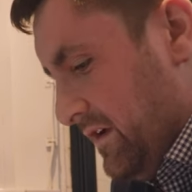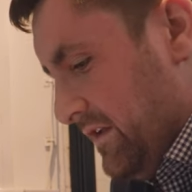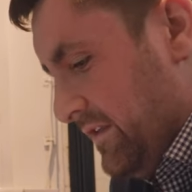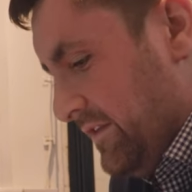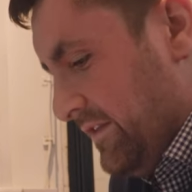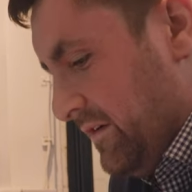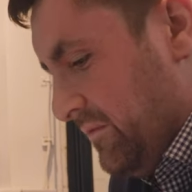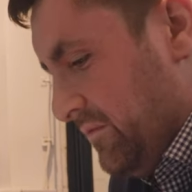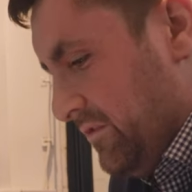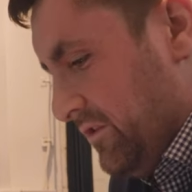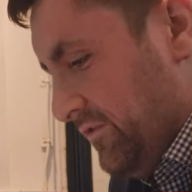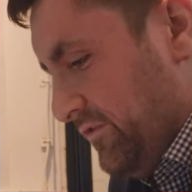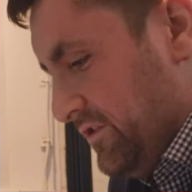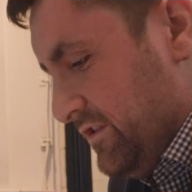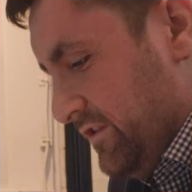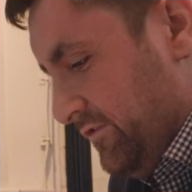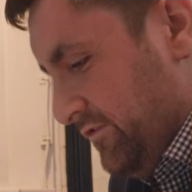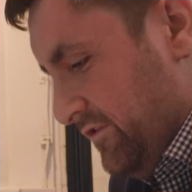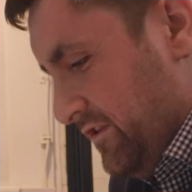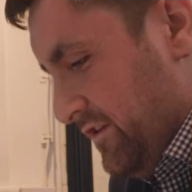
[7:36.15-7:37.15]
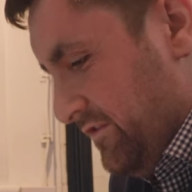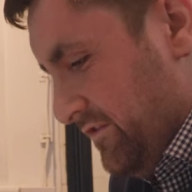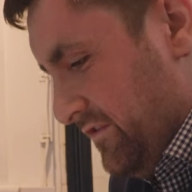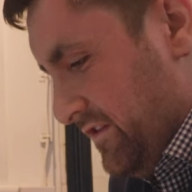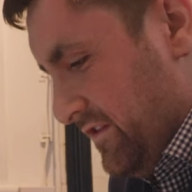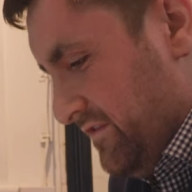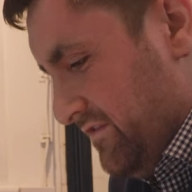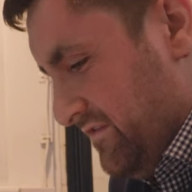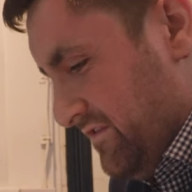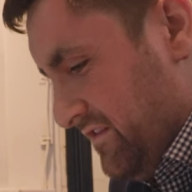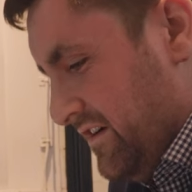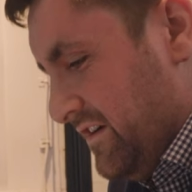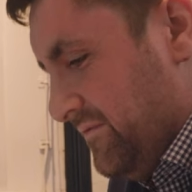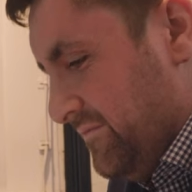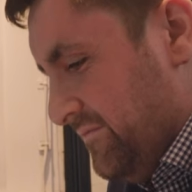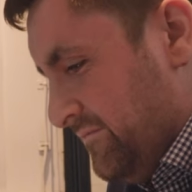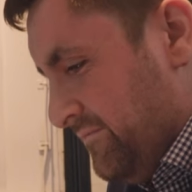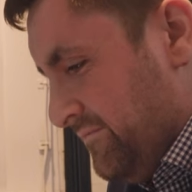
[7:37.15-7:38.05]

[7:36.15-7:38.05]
and someone offered you 3-3 for it.